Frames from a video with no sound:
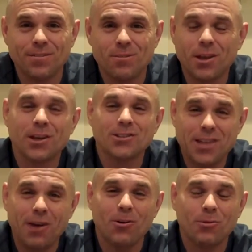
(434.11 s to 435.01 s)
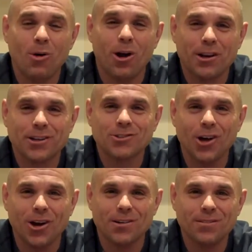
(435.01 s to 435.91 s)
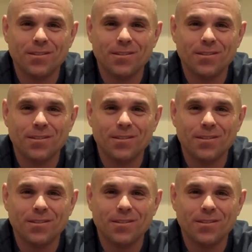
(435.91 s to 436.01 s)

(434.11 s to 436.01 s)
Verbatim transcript: because network marketing is hard.